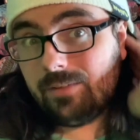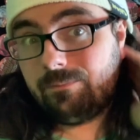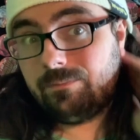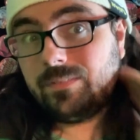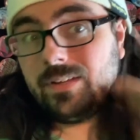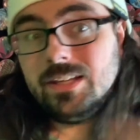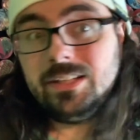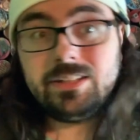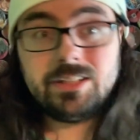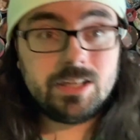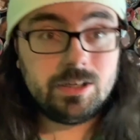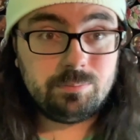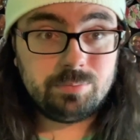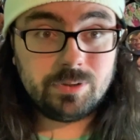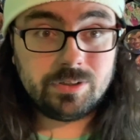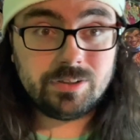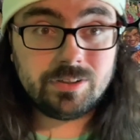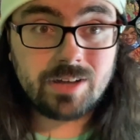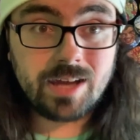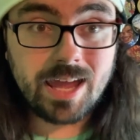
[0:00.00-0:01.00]
His kid
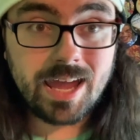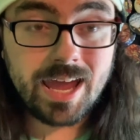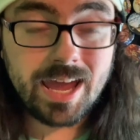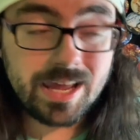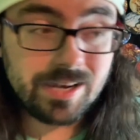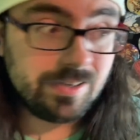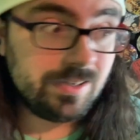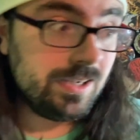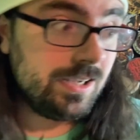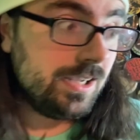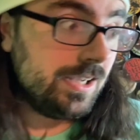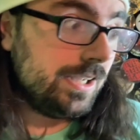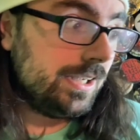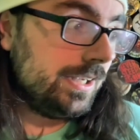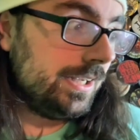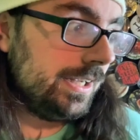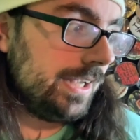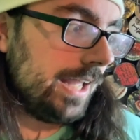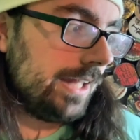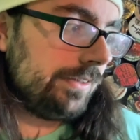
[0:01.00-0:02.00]
brother, and
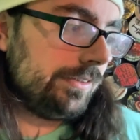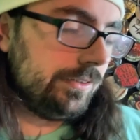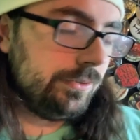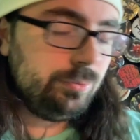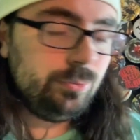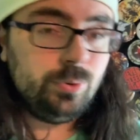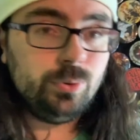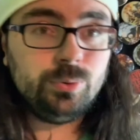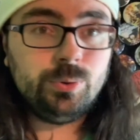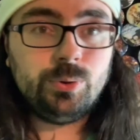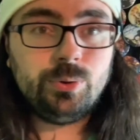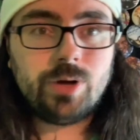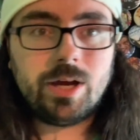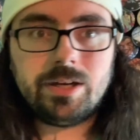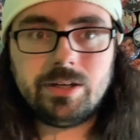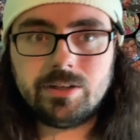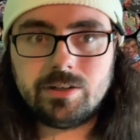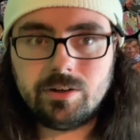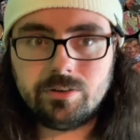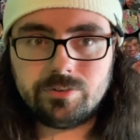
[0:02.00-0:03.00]
he has this Wulu, and he
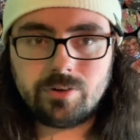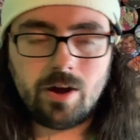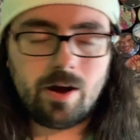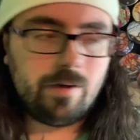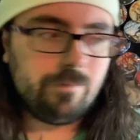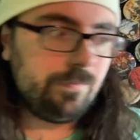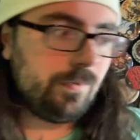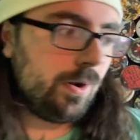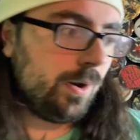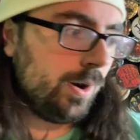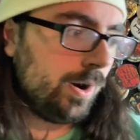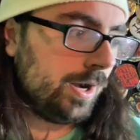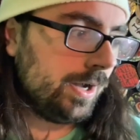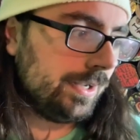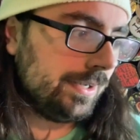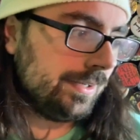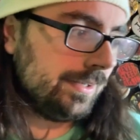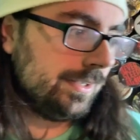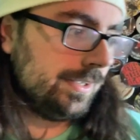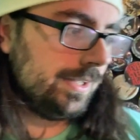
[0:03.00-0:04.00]
goes off
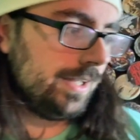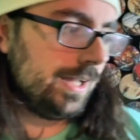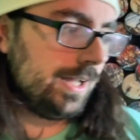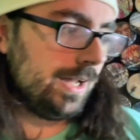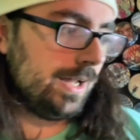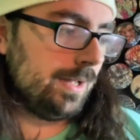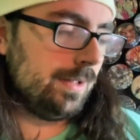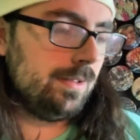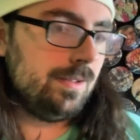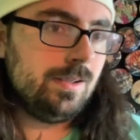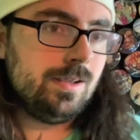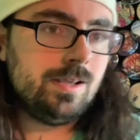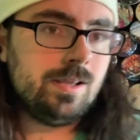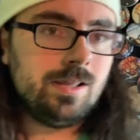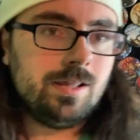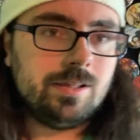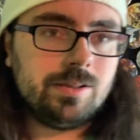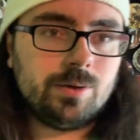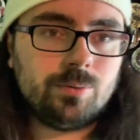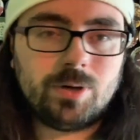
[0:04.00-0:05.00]
on
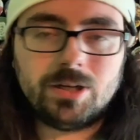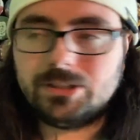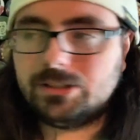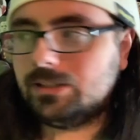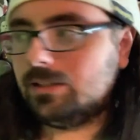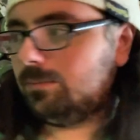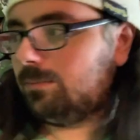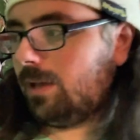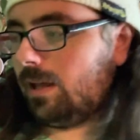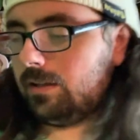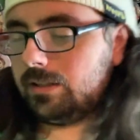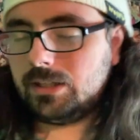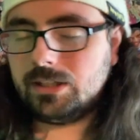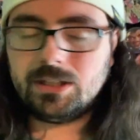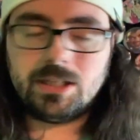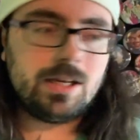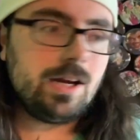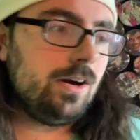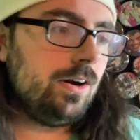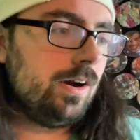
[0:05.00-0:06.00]
the watching the mouse. He's
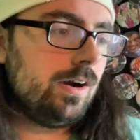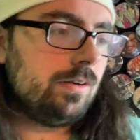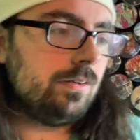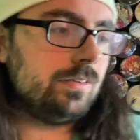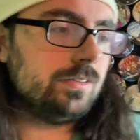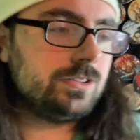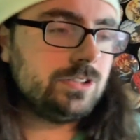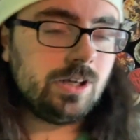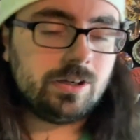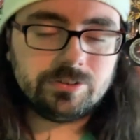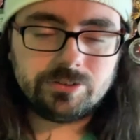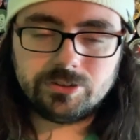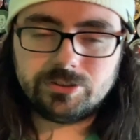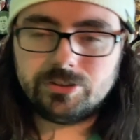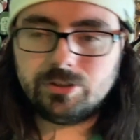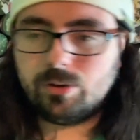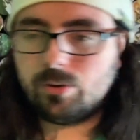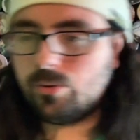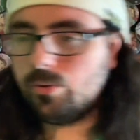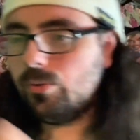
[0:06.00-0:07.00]
like, oh, Charizard's
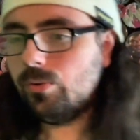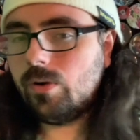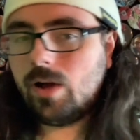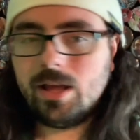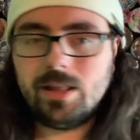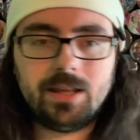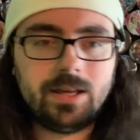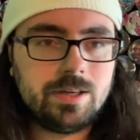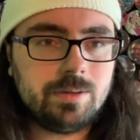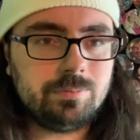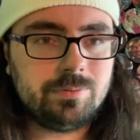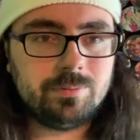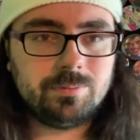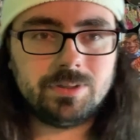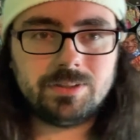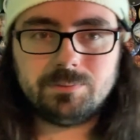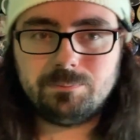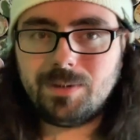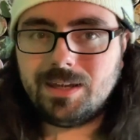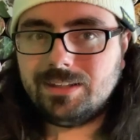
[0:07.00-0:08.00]
so cool, I like him so
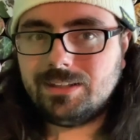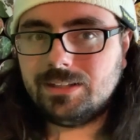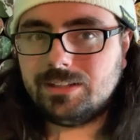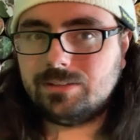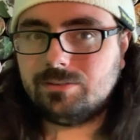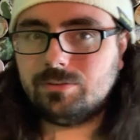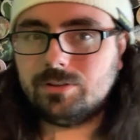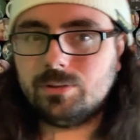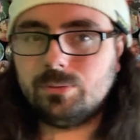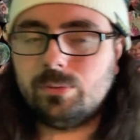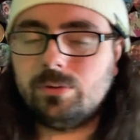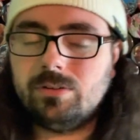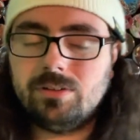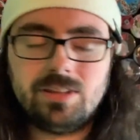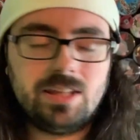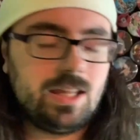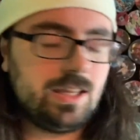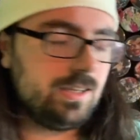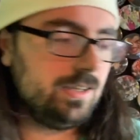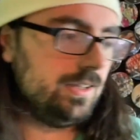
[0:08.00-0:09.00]
much. Basically, some of the Wulu is
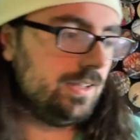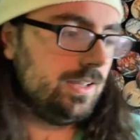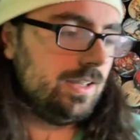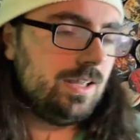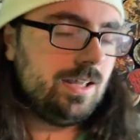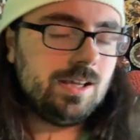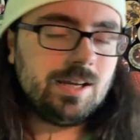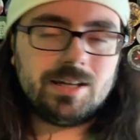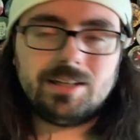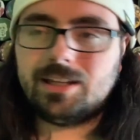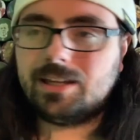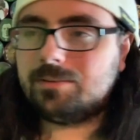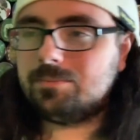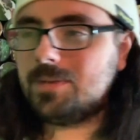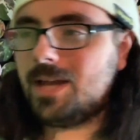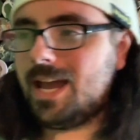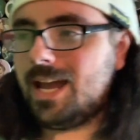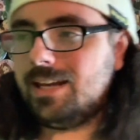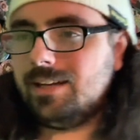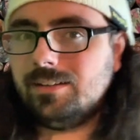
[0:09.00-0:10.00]
like, kind of like
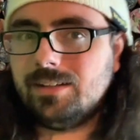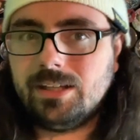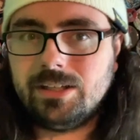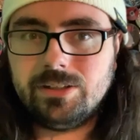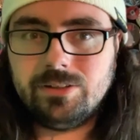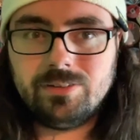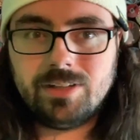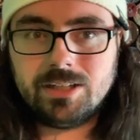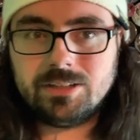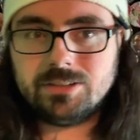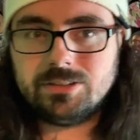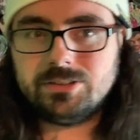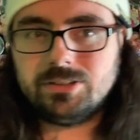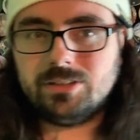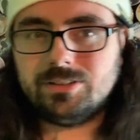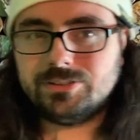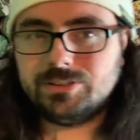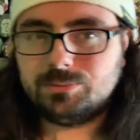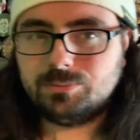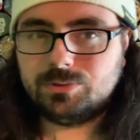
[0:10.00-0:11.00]
mad. It's like, you like the
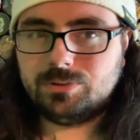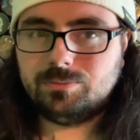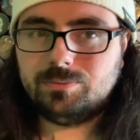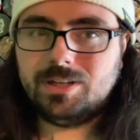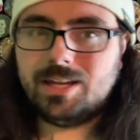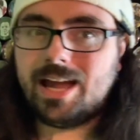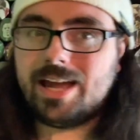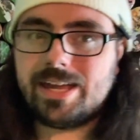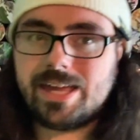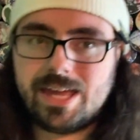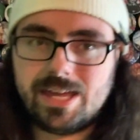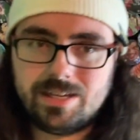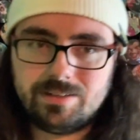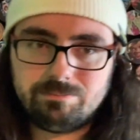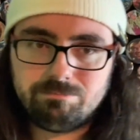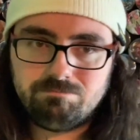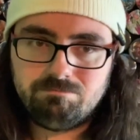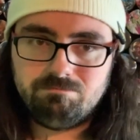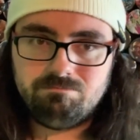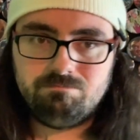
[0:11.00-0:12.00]
Charizard more than me, I can't
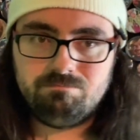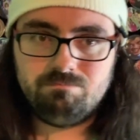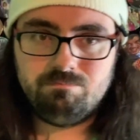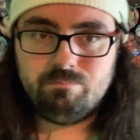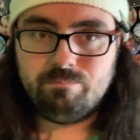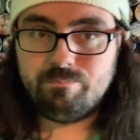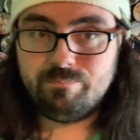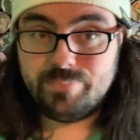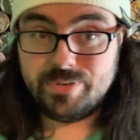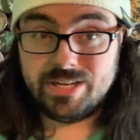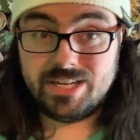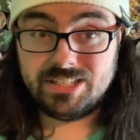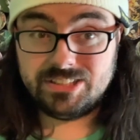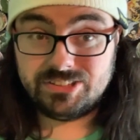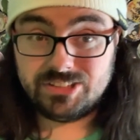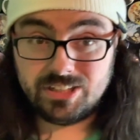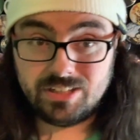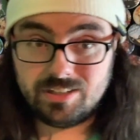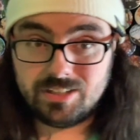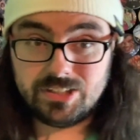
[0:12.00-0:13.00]
be a
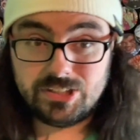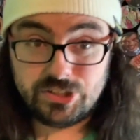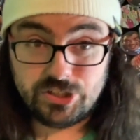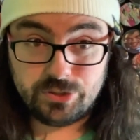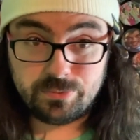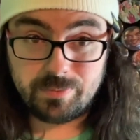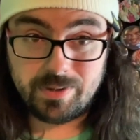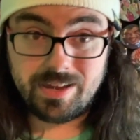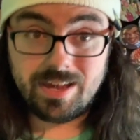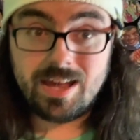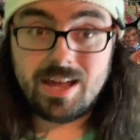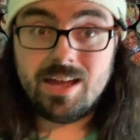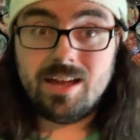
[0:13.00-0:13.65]
excuse me.